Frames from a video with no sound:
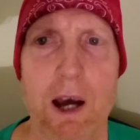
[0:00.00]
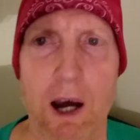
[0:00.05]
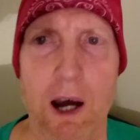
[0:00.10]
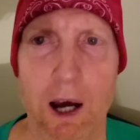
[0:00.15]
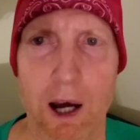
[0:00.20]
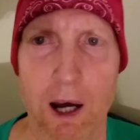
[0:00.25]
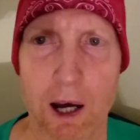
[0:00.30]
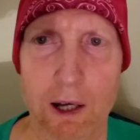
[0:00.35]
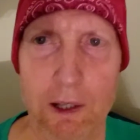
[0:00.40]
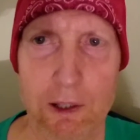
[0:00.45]

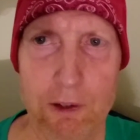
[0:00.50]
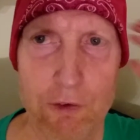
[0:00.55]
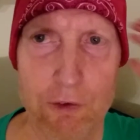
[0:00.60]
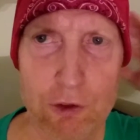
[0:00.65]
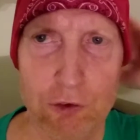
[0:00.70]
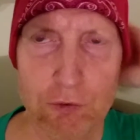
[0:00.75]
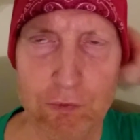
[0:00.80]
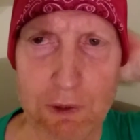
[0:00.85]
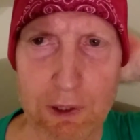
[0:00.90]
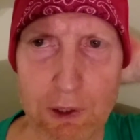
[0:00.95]
In
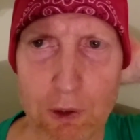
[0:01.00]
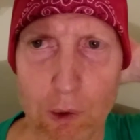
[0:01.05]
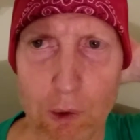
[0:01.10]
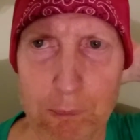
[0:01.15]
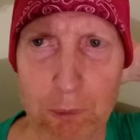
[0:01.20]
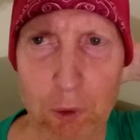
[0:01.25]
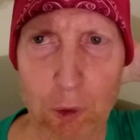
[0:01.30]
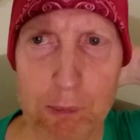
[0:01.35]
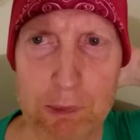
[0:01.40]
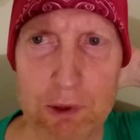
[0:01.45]
this video,
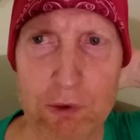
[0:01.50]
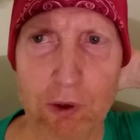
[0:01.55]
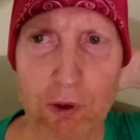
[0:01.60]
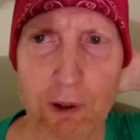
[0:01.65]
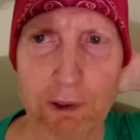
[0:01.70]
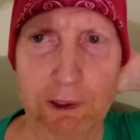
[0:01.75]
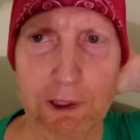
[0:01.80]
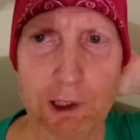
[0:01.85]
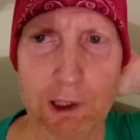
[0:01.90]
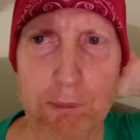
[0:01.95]
I'm going to be
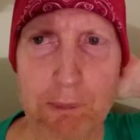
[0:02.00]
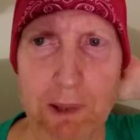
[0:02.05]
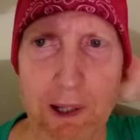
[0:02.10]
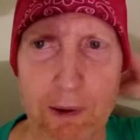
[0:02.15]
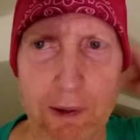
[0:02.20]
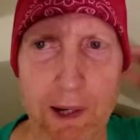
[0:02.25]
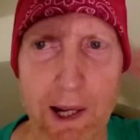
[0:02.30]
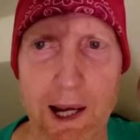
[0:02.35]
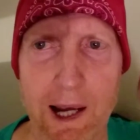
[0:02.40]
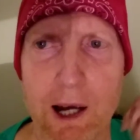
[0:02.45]
talking
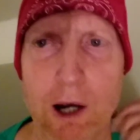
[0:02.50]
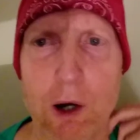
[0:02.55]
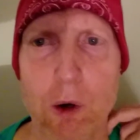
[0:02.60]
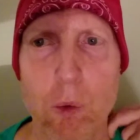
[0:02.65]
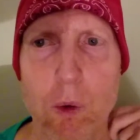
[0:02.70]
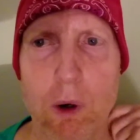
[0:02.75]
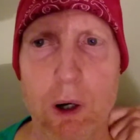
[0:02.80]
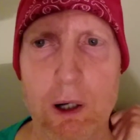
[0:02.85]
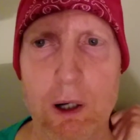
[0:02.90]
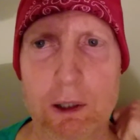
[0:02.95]
about
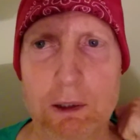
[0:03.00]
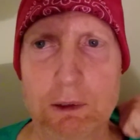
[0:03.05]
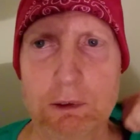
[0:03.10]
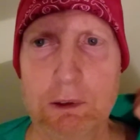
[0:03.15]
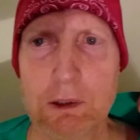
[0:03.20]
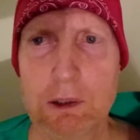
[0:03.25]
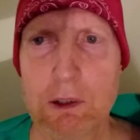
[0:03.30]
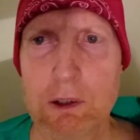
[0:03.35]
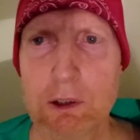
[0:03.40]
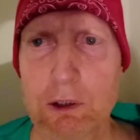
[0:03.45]
how
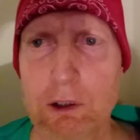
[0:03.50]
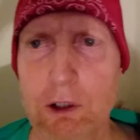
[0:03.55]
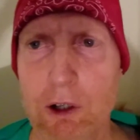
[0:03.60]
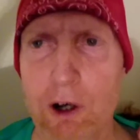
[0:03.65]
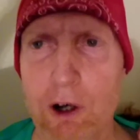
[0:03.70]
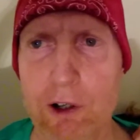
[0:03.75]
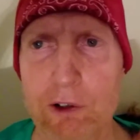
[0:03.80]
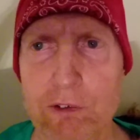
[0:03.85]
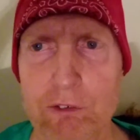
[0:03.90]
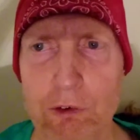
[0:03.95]

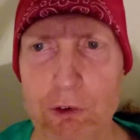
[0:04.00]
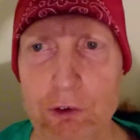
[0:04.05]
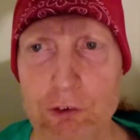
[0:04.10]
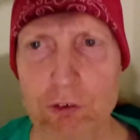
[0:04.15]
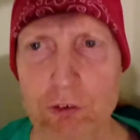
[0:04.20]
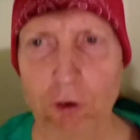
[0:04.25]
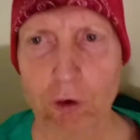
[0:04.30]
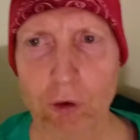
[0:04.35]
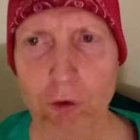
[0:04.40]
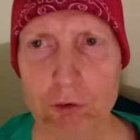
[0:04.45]

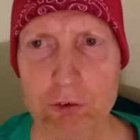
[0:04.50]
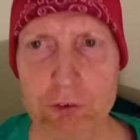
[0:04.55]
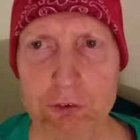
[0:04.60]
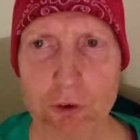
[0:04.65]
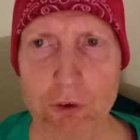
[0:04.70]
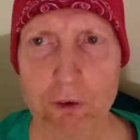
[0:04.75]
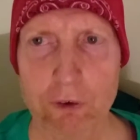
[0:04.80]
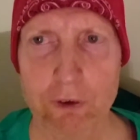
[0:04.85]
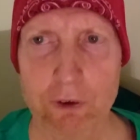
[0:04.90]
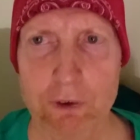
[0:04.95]
Converse All
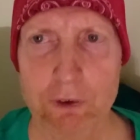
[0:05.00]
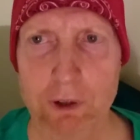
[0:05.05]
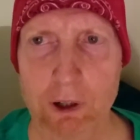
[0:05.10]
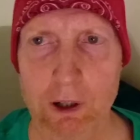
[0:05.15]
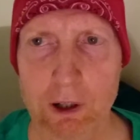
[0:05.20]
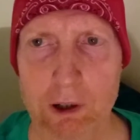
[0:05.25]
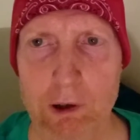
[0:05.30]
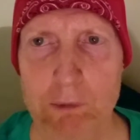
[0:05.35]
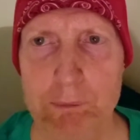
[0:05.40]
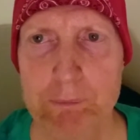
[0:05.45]

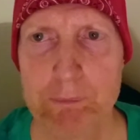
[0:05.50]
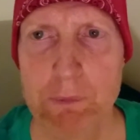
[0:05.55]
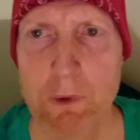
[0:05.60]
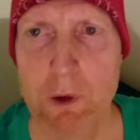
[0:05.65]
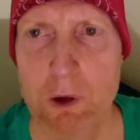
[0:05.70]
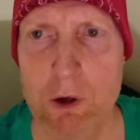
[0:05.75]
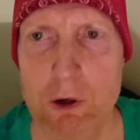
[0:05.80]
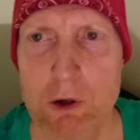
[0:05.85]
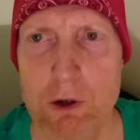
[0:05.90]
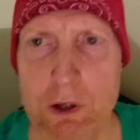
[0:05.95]
Star
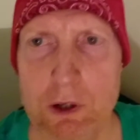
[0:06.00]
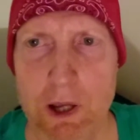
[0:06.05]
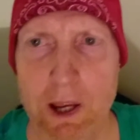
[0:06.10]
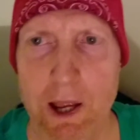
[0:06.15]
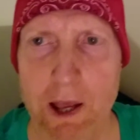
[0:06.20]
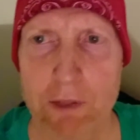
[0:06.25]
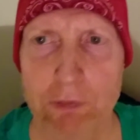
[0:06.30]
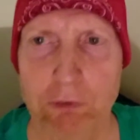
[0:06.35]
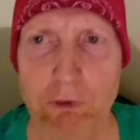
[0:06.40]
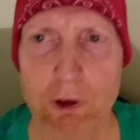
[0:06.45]

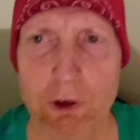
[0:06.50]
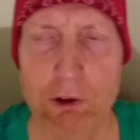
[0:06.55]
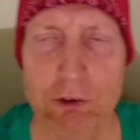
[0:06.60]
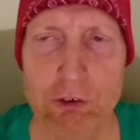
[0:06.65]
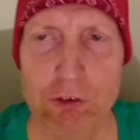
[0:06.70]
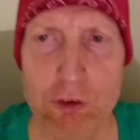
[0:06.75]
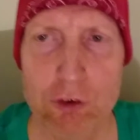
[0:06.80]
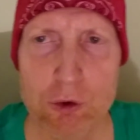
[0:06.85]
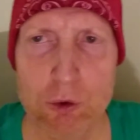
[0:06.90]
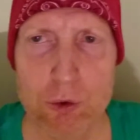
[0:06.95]
athletic
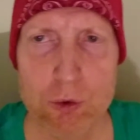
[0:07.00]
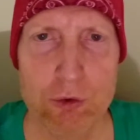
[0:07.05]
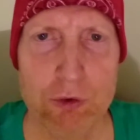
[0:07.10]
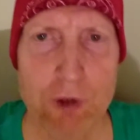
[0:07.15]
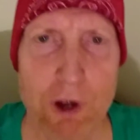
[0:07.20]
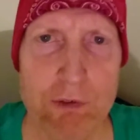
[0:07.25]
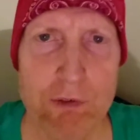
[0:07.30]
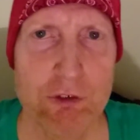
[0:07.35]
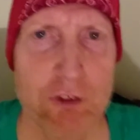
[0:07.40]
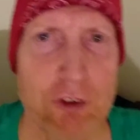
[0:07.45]
shoes
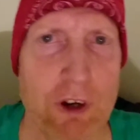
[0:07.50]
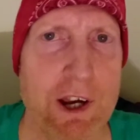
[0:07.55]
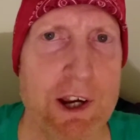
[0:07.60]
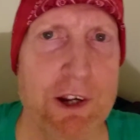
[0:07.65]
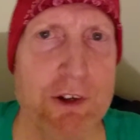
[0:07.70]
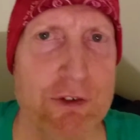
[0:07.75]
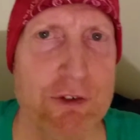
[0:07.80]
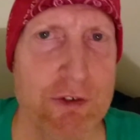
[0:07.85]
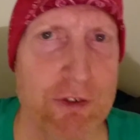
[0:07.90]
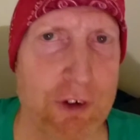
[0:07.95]
have
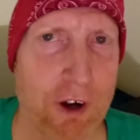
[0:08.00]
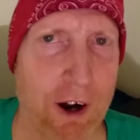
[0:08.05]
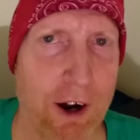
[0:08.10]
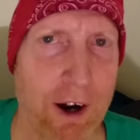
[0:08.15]
changed